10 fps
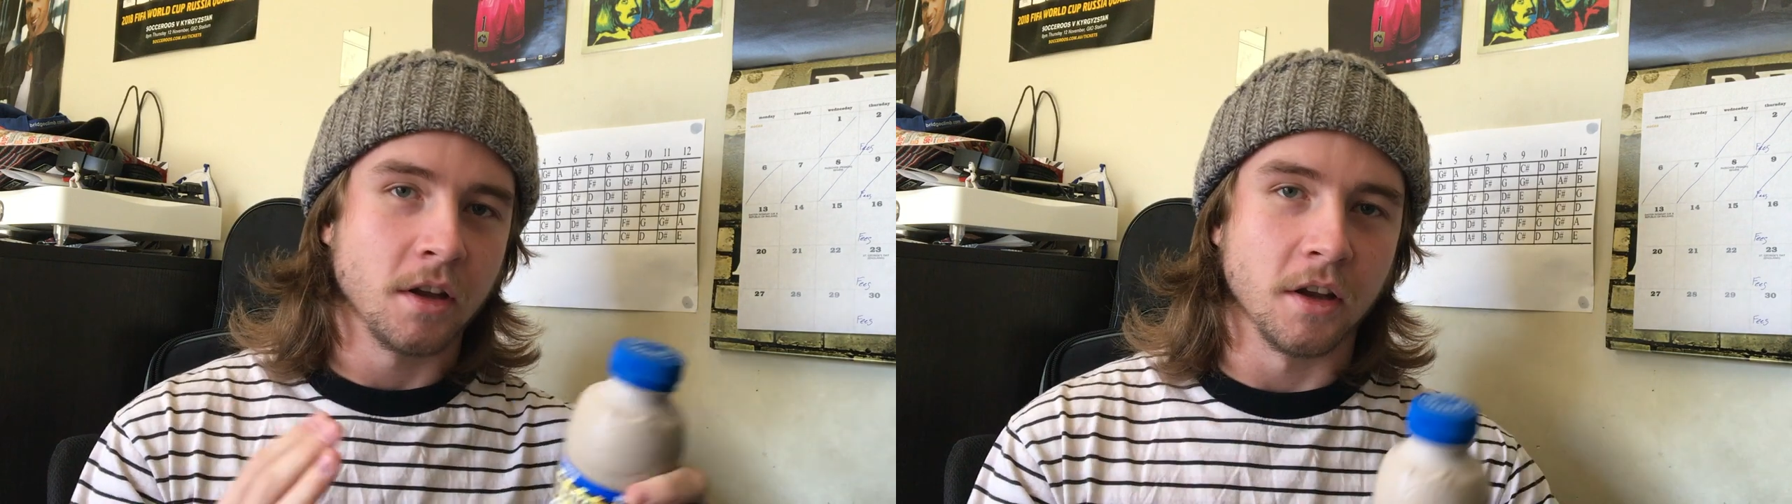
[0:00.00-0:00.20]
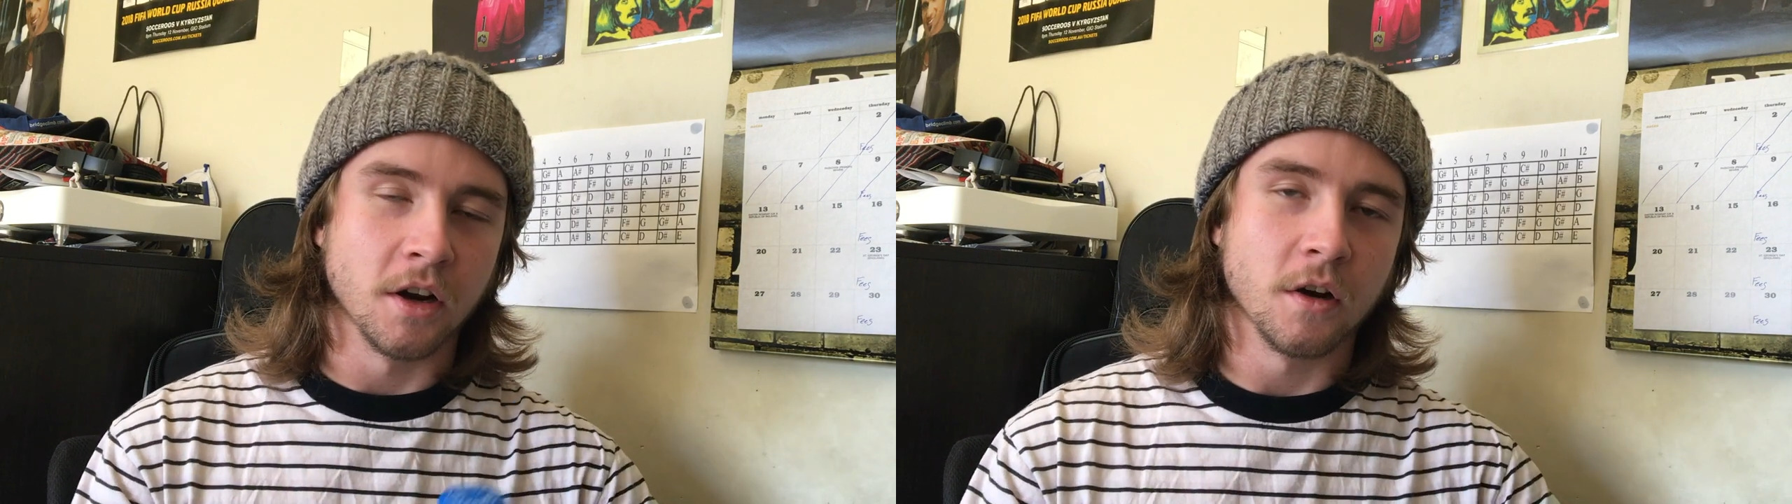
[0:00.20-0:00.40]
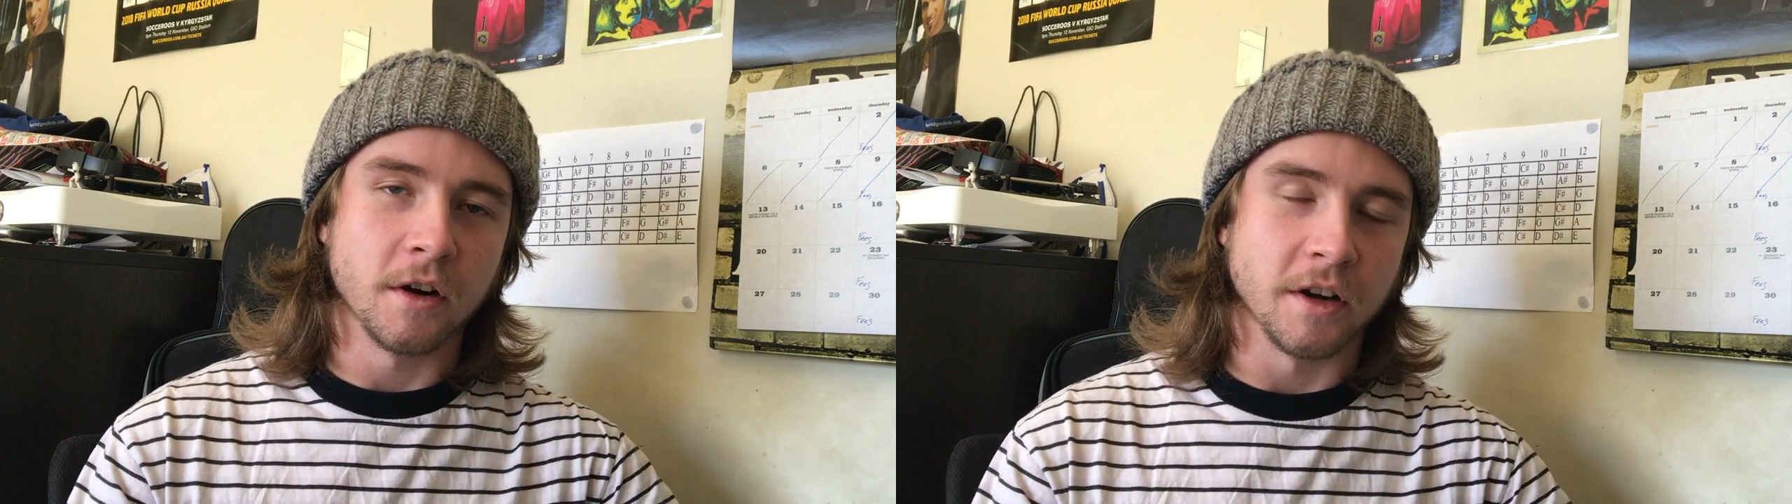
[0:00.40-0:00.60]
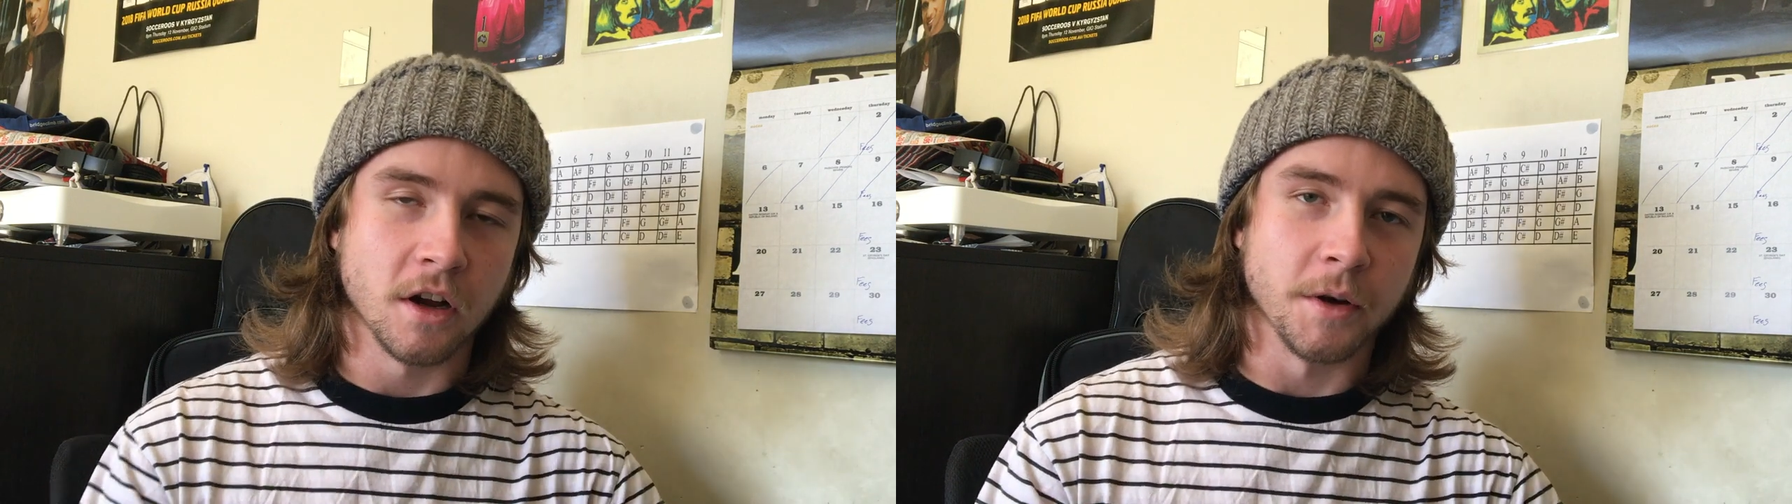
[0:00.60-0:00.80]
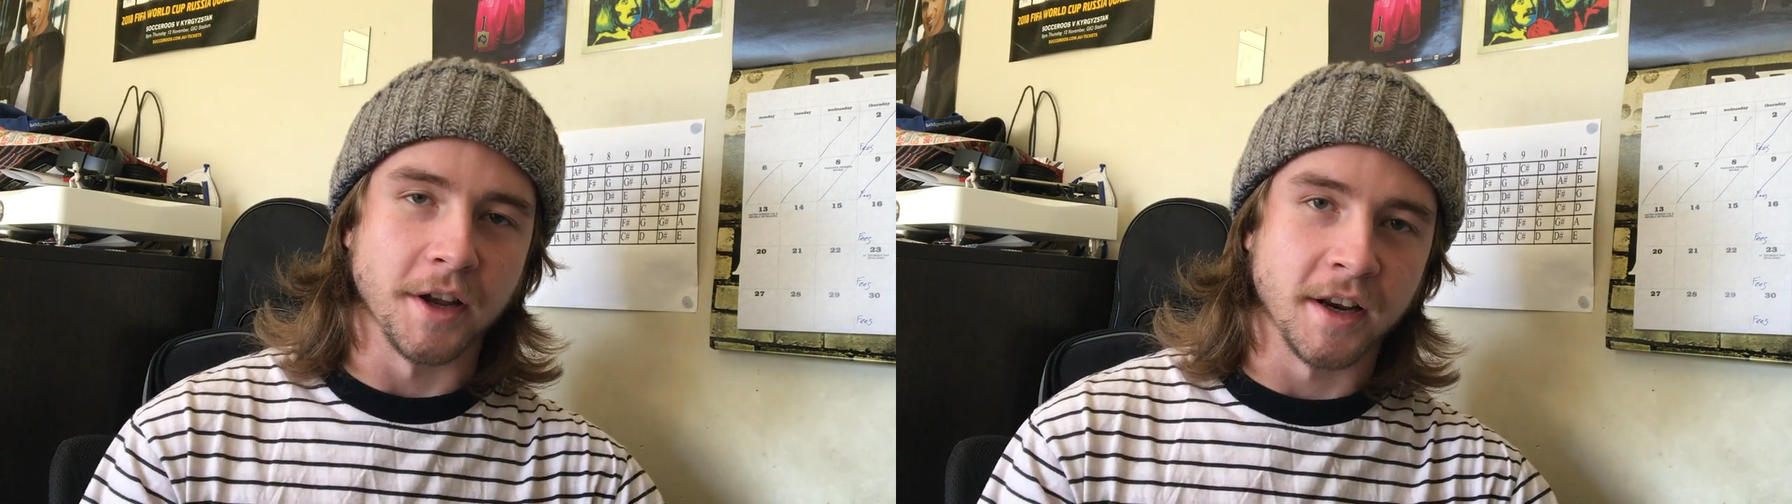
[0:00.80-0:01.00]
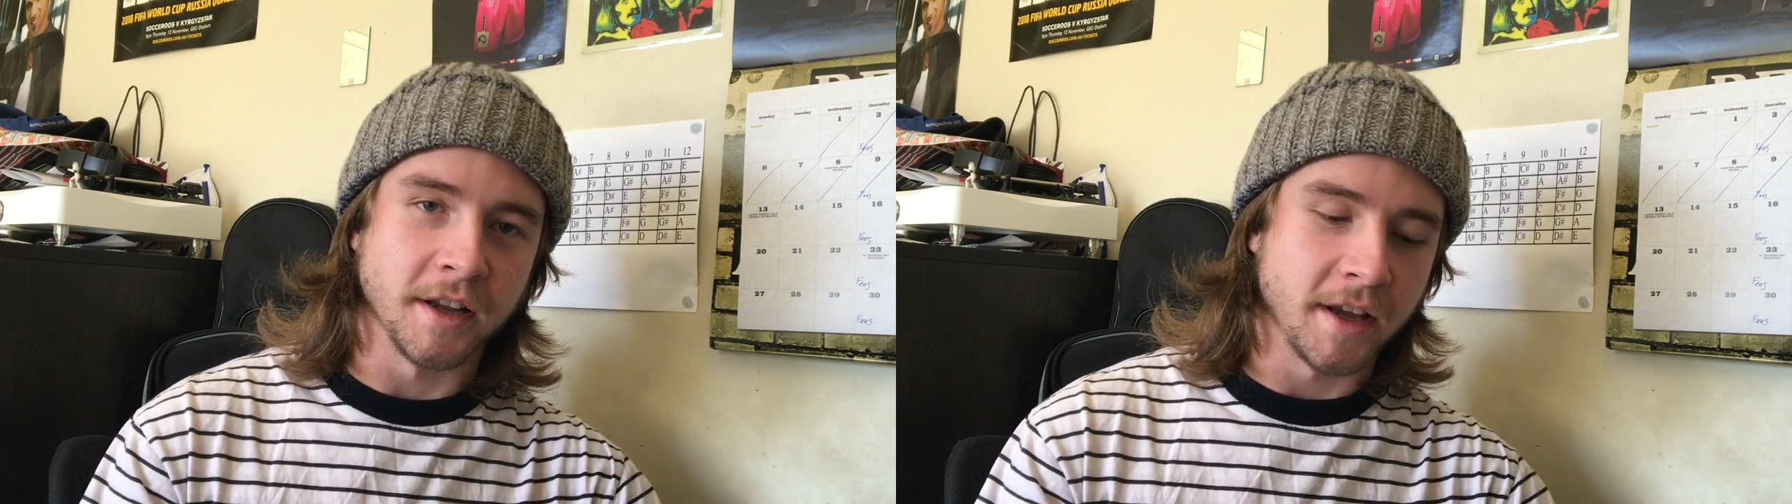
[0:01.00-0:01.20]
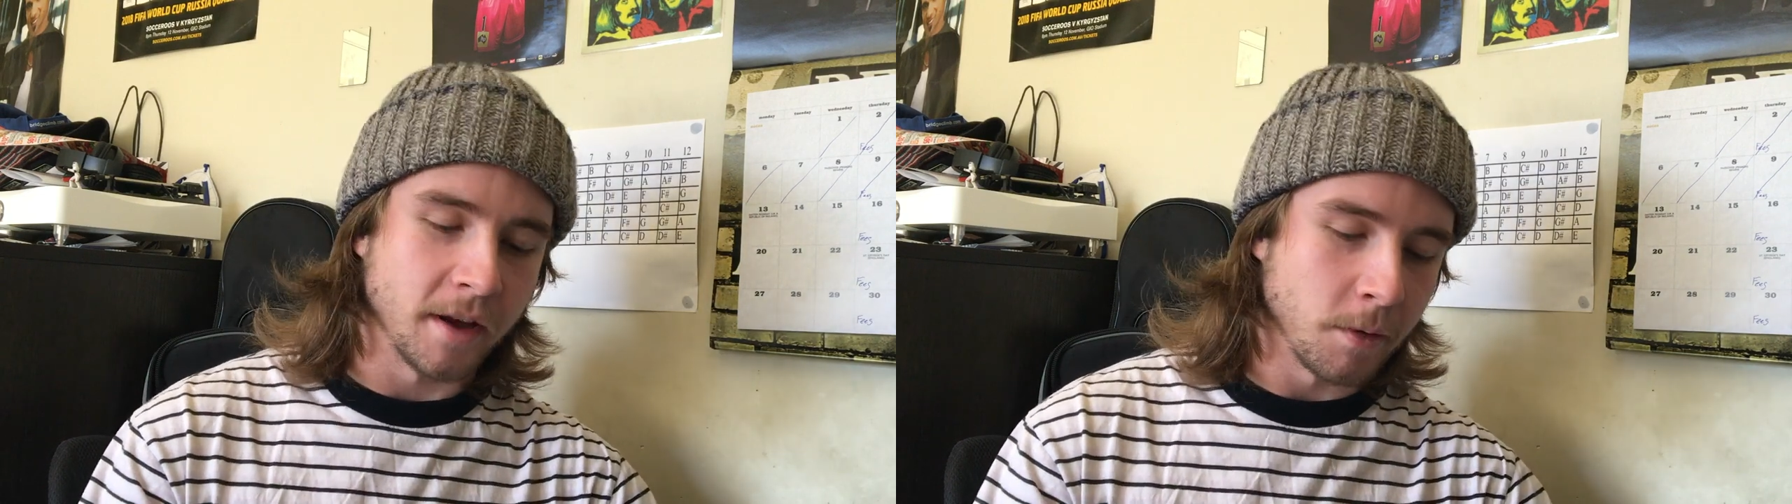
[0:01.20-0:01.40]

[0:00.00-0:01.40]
you already know what you're gonna get.